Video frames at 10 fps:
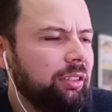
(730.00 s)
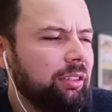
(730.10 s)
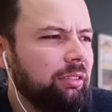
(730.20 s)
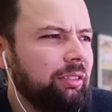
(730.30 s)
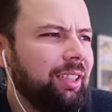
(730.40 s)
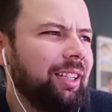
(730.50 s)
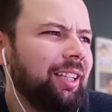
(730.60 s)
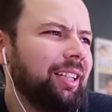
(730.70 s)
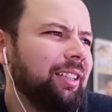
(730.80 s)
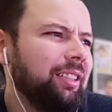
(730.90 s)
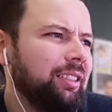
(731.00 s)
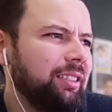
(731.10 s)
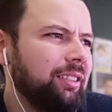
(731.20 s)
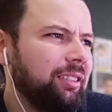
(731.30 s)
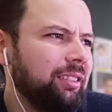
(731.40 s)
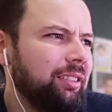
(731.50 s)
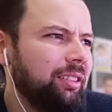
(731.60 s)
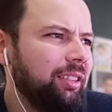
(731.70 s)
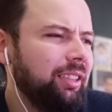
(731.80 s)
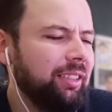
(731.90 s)
Nah,
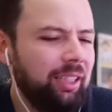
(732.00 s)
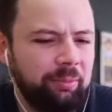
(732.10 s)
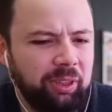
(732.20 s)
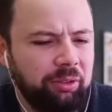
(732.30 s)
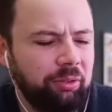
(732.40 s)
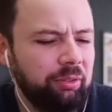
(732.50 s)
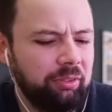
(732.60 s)
this can't be true.